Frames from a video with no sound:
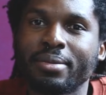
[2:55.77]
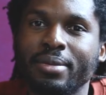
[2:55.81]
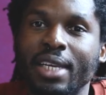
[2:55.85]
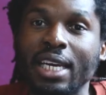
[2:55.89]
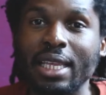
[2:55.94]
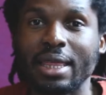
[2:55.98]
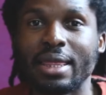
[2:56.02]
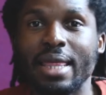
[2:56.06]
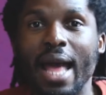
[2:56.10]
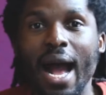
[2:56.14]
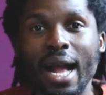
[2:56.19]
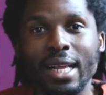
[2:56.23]

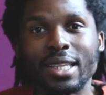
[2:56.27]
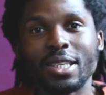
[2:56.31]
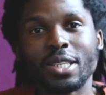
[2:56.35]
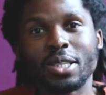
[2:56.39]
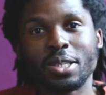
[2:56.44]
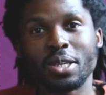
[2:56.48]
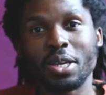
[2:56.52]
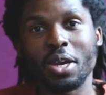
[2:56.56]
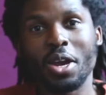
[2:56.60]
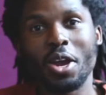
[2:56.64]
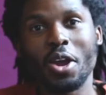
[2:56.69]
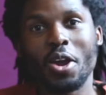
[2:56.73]
And
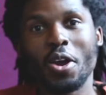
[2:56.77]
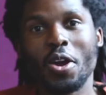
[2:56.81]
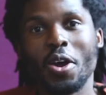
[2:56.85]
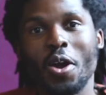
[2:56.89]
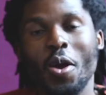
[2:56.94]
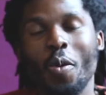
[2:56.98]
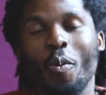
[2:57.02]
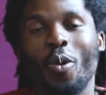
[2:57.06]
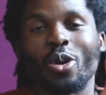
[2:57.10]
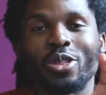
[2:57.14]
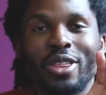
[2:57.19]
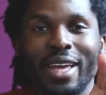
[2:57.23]
that's
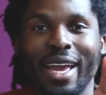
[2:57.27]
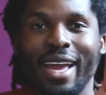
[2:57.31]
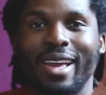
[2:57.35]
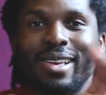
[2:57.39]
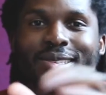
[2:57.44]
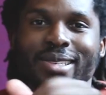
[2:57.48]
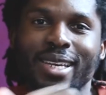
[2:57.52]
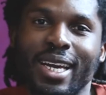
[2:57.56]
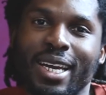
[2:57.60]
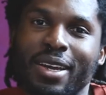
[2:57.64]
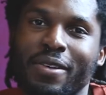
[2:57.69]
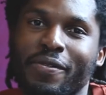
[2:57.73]
what the
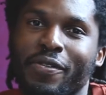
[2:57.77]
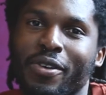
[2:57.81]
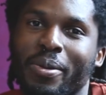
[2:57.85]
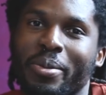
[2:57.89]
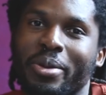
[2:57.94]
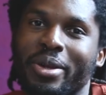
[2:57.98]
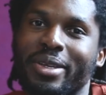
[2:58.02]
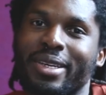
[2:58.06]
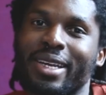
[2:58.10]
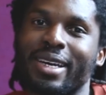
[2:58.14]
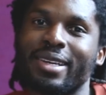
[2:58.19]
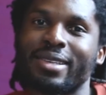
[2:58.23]
eight second
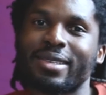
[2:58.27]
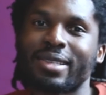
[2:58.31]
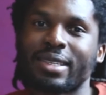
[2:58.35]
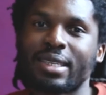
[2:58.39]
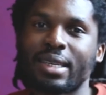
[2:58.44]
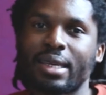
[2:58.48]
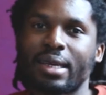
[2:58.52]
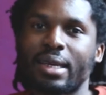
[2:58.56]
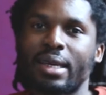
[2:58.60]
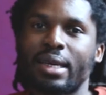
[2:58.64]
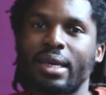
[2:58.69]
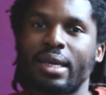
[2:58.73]
formula
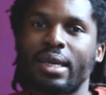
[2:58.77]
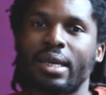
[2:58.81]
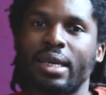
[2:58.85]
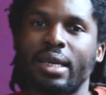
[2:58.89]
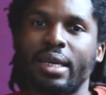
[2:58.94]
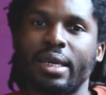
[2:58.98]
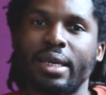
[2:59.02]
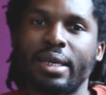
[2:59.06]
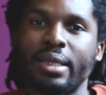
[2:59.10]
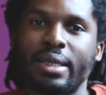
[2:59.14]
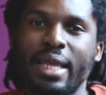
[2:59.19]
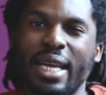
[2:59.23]
does.
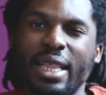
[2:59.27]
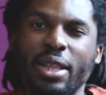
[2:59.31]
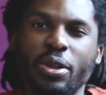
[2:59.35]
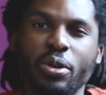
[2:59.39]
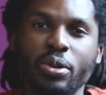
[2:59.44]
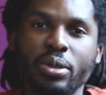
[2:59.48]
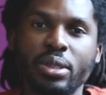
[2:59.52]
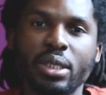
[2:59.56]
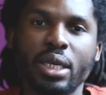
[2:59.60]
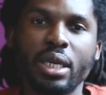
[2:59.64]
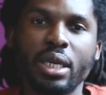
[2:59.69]
That little